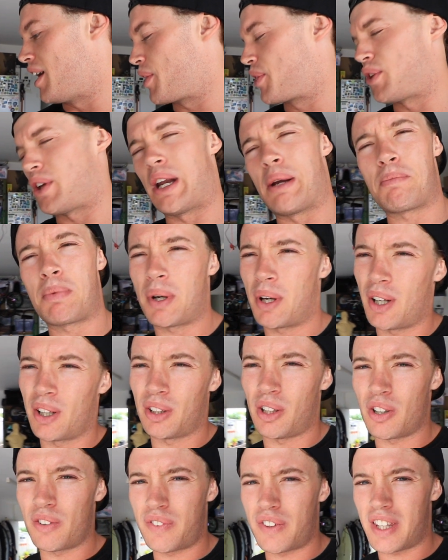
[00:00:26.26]
thought I'd bring you
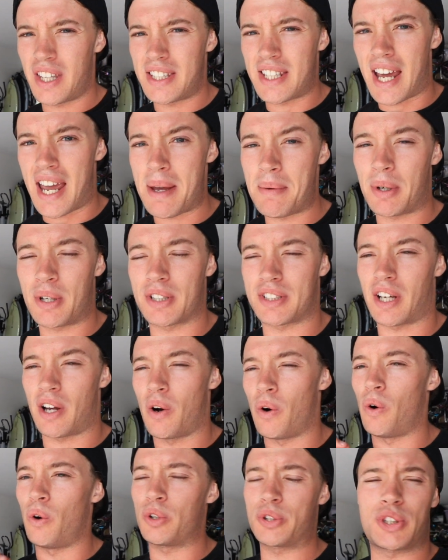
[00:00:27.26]
along for the day because I
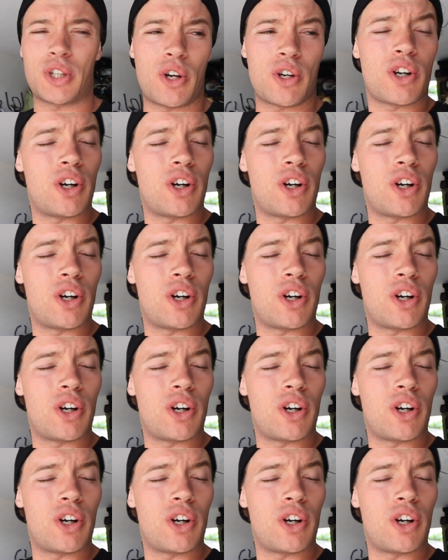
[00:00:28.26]
also